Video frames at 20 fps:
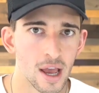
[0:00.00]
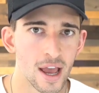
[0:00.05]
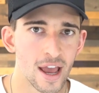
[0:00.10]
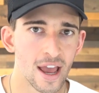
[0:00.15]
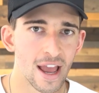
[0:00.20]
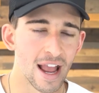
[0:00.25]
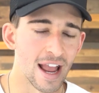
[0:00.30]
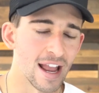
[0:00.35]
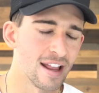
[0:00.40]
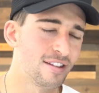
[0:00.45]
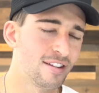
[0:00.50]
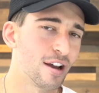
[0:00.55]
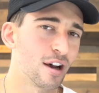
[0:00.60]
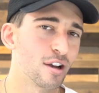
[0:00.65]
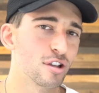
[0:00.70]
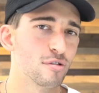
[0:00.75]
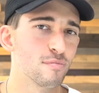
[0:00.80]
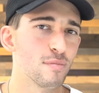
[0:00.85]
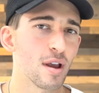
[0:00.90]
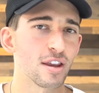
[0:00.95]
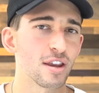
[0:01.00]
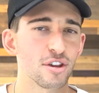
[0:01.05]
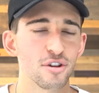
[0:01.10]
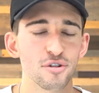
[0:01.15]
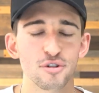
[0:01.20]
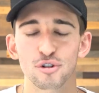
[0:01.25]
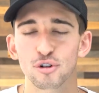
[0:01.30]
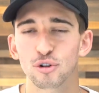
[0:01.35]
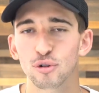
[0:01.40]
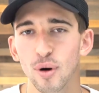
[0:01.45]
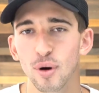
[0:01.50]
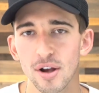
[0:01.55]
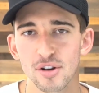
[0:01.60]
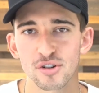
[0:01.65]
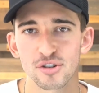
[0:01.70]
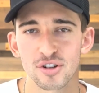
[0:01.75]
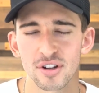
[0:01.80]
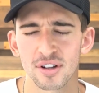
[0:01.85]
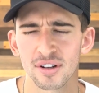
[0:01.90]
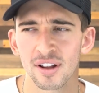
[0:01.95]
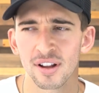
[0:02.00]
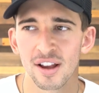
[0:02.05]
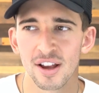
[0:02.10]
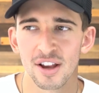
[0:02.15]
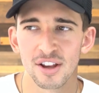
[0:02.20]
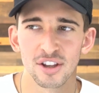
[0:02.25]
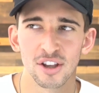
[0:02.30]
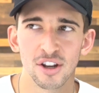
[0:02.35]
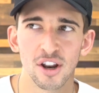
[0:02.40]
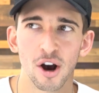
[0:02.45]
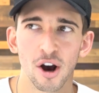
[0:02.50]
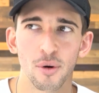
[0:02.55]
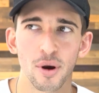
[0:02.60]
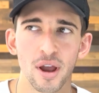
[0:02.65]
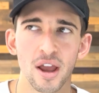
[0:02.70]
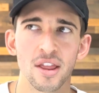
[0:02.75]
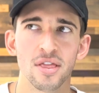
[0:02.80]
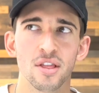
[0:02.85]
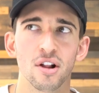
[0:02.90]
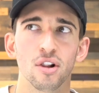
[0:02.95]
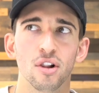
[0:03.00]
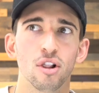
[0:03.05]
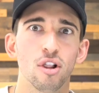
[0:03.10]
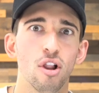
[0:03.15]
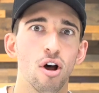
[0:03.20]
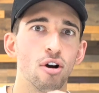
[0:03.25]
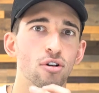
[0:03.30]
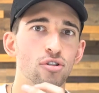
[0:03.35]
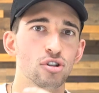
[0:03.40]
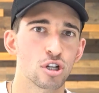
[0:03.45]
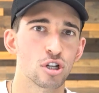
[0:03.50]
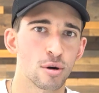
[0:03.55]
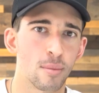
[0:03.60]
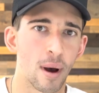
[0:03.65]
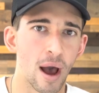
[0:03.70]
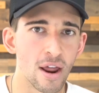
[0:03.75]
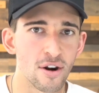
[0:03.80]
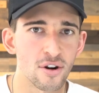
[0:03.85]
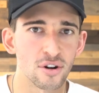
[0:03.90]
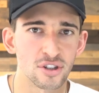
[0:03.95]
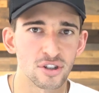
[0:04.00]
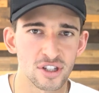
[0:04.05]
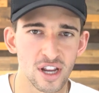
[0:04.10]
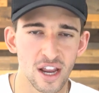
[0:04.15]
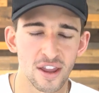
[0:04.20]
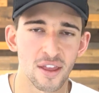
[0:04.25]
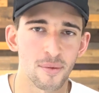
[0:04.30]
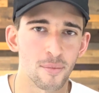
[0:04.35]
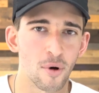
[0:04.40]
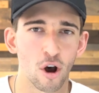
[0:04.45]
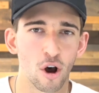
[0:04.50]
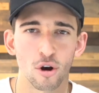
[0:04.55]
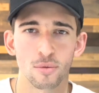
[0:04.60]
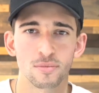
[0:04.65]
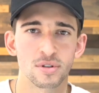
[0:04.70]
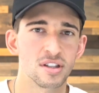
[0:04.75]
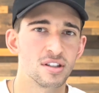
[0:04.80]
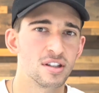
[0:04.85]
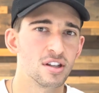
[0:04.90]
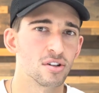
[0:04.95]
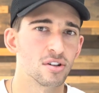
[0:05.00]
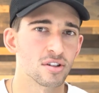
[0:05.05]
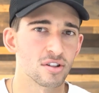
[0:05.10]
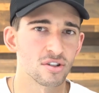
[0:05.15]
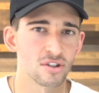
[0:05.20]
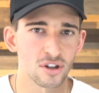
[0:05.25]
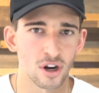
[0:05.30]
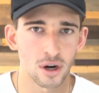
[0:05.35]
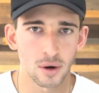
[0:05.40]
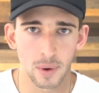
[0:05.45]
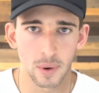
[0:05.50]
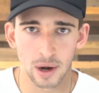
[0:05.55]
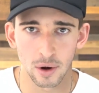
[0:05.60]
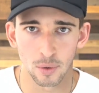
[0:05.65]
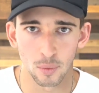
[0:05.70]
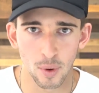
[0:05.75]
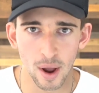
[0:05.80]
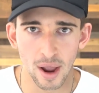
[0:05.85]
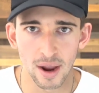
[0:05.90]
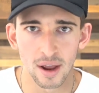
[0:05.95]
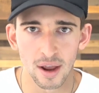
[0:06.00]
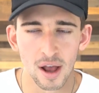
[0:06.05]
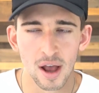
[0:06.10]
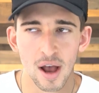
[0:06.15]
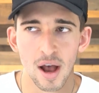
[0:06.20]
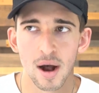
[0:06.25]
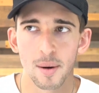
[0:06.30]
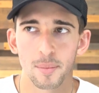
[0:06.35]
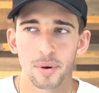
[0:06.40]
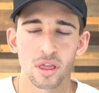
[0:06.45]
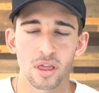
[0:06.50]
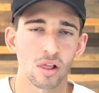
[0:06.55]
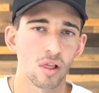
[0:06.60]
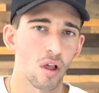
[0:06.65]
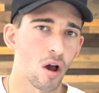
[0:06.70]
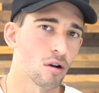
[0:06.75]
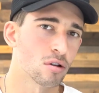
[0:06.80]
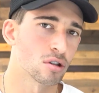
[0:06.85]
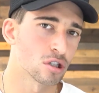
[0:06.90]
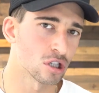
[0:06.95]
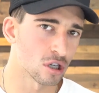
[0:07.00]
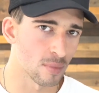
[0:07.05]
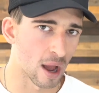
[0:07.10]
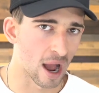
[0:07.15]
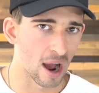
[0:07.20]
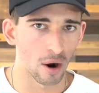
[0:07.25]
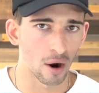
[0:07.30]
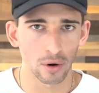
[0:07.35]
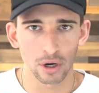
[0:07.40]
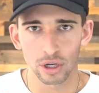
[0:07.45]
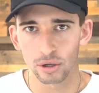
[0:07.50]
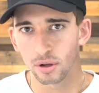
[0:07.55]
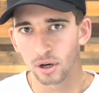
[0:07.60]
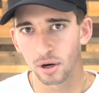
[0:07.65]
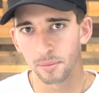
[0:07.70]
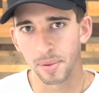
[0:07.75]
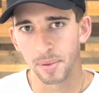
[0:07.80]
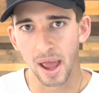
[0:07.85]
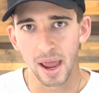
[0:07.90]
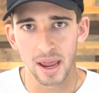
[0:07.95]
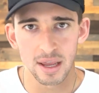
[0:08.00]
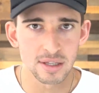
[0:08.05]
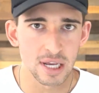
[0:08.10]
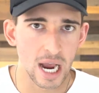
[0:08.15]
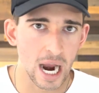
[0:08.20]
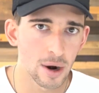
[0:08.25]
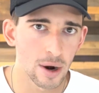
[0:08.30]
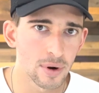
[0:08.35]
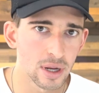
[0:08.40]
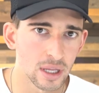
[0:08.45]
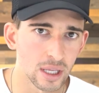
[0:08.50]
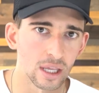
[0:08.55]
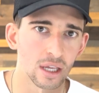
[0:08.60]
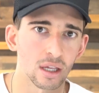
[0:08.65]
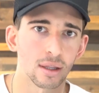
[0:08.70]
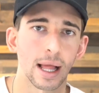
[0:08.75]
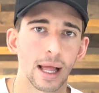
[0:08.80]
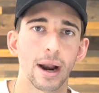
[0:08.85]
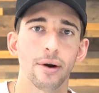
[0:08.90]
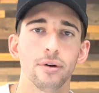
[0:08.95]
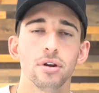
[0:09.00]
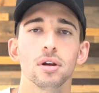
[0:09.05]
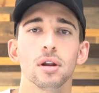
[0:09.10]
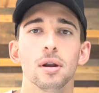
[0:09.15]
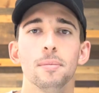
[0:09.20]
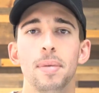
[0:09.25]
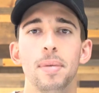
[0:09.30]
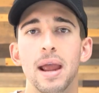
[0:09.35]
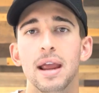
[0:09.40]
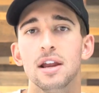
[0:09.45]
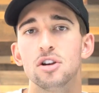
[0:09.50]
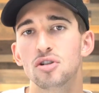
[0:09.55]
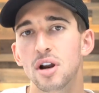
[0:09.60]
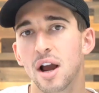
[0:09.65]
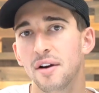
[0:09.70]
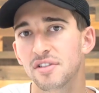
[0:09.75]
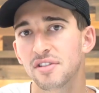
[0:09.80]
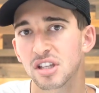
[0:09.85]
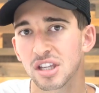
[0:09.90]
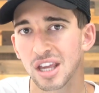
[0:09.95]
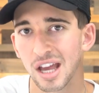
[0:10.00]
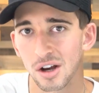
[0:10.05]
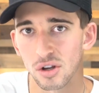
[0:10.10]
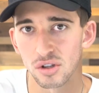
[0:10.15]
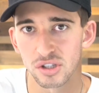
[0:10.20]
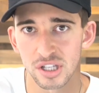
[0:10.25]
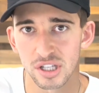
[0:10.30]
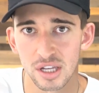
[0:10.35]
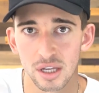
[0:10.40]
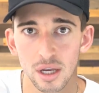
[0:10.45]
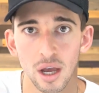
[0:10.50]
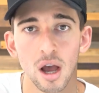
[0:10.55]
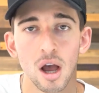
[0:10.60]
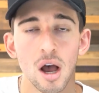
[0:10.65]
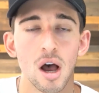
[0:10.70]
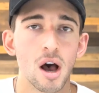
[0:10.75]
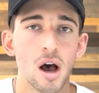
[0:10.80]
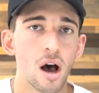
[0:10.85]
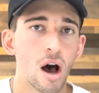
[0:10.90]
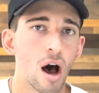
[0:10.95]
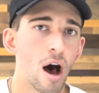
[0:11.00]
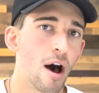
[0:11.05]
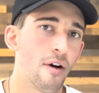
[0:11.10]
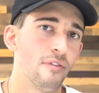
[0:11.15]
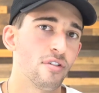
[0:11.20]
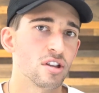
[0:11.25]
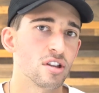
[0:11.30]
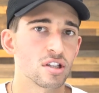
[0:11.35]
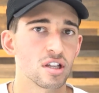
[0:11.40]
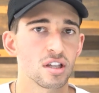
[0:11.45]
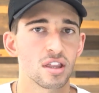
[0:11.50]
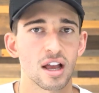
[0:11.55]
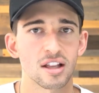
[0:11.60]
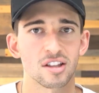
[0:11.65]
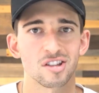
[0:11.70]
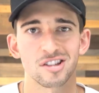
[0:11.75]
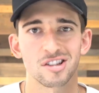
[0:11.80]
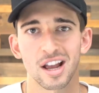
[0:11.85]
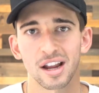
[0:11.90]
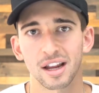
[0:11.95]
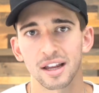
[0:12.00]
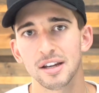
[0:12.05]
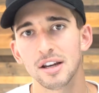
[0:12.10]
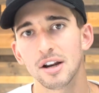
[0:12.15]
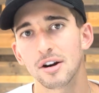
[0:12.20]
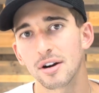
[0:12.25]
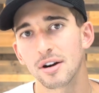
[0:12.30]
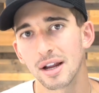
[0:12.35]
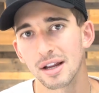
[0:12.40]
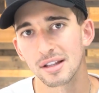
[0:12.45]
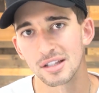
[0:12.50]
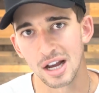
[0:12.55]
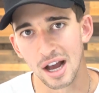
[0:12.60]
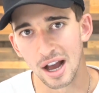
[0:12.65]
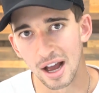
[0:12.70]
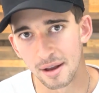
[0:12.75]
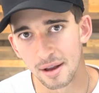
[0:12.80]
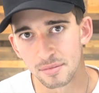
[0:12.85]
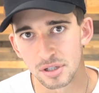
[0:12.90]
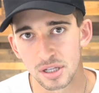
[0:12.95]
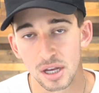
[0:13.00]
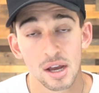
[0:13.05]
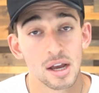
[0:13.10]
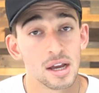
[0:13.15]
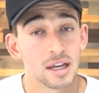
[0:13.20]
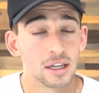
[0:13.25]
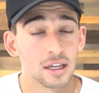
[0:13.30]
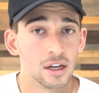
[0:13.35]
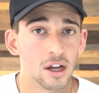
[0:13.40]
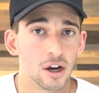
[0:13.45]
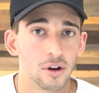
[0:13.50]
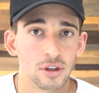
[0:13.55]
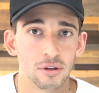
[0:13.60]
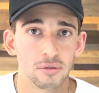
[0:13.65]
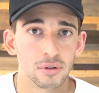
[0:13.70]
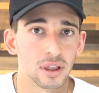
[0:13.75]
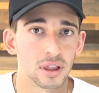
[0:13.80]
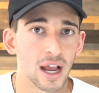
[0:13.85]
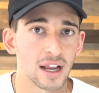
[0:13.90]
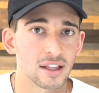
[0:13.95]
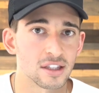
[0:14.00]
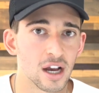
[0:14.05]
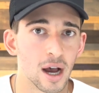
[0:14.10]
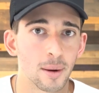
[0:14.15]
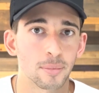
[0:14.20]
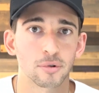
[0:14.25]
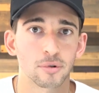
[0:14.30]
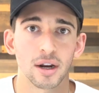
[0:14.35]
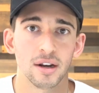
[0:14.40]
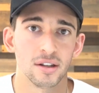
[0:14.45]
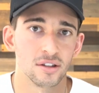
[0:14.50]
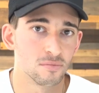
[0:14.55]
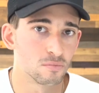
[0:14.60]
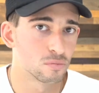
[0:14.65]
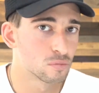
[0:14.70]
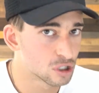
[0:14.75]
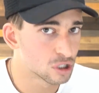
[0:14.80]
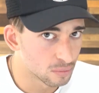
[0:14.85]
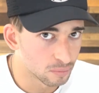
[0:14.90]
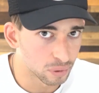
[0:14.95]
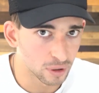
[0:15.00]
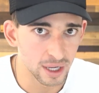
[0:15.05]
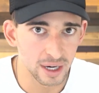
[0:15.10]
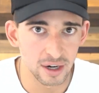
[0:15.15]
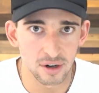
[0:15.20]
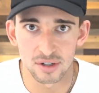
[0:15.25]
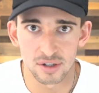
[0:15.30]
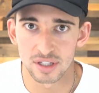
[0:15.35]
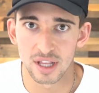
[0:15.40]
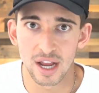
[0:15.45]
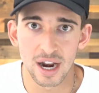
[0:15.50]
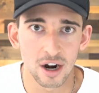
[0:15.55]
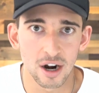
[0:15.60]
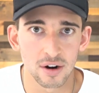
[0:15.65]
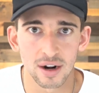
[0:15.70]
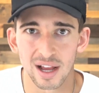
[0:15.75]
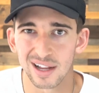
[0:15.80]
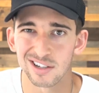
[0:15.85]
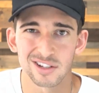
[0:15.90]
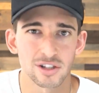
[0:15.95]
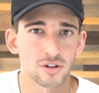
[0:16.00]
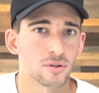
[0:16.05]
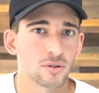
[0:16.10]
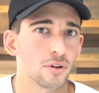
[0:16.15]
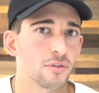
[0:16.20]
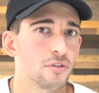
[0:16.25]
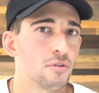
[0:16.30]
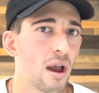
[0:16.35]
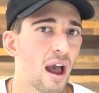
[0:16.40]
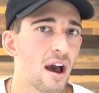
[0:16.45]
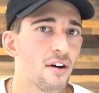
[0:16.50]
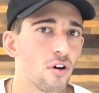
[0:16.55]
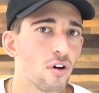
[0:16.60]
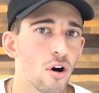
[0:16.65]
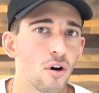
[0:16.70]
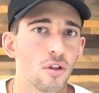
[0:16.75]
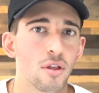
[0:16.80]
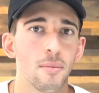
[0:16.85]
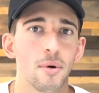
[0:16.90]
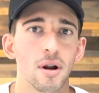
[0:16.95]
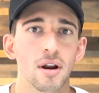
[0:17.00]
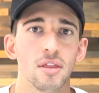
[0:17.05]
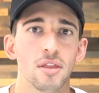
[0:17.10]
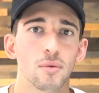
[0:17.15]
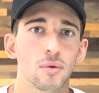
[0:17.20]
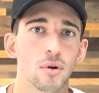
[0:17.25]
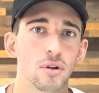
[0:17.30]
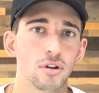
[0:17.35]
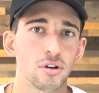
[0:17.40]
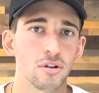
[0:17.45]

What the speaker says: It does make you question, you know, in the long term. I understand that Mahomes' deal doesn't start right away, but in the long term, how are you going to pay Tyreek Hill? How are you going to pay Travis Kelce? Obviously, that secondary at times, you know, you would like to upgrade some players there, and I just don't know if you have all the money in the world to do